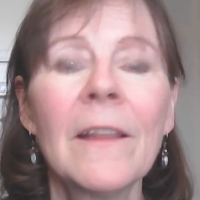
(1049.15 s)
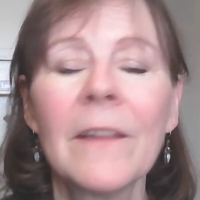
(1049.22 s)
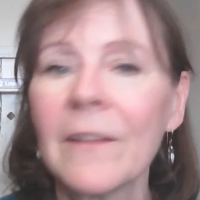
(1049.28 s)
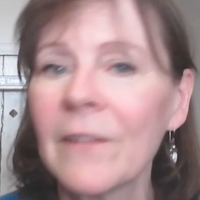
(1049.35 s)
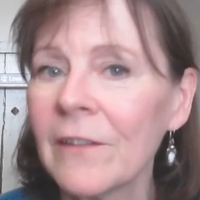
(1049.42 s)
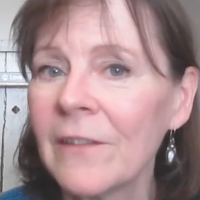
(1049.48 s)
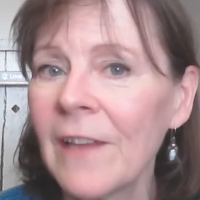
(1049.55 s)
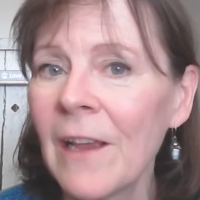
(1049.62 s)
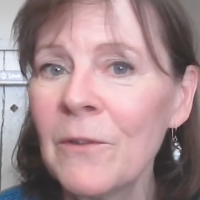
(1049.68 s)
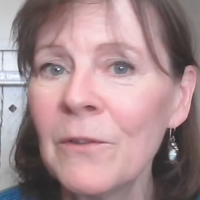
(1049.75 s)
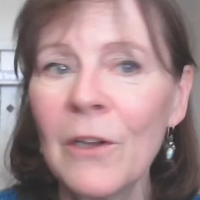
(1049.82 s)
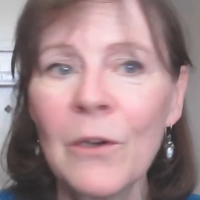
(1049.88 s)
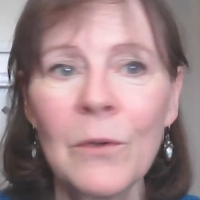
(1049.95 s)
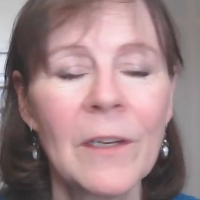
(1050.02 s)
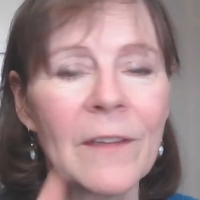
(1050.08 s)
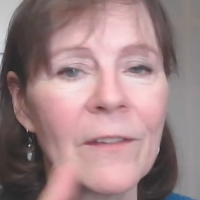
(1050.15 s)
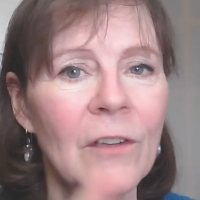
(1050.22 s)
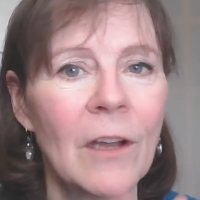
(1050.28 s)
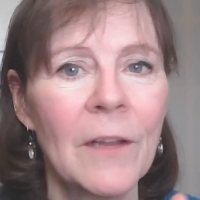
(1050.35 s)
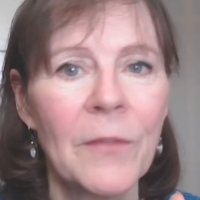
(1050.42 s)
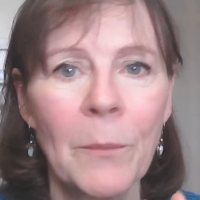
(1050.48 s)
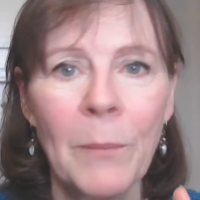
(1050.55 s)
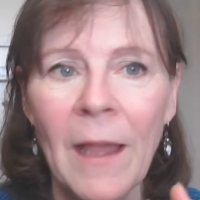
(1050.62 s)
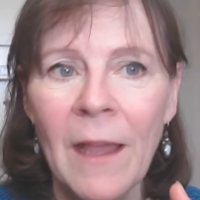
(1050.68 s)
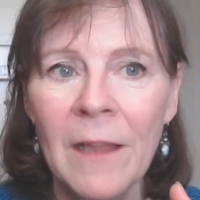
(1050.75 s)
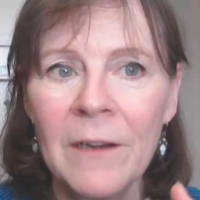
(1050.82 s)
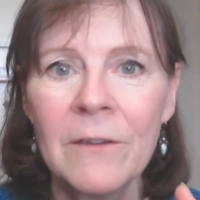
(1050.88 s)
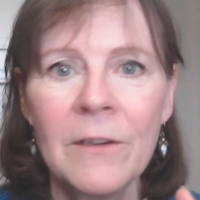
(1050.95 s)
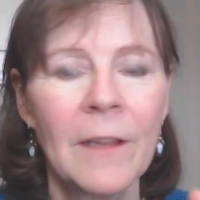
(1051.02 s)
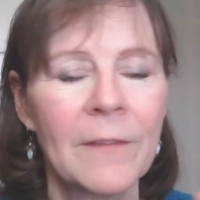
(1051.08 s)
It's a download. It's got the
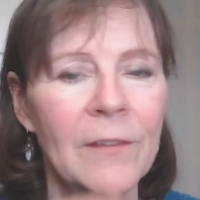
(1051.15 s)
pattern.